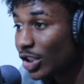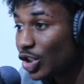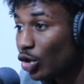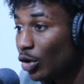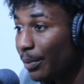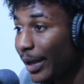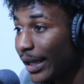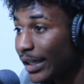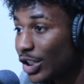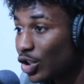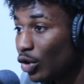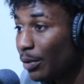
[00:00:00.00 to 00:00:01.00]
Scooter Mac,
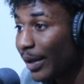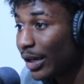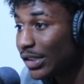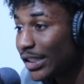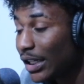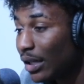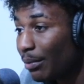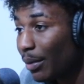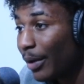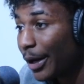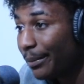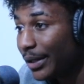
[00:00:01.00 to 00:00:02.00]
and Scooter Mac was telling him
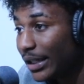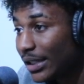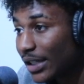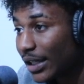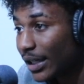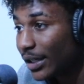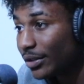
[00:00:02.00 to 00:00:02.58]
about me. That's how.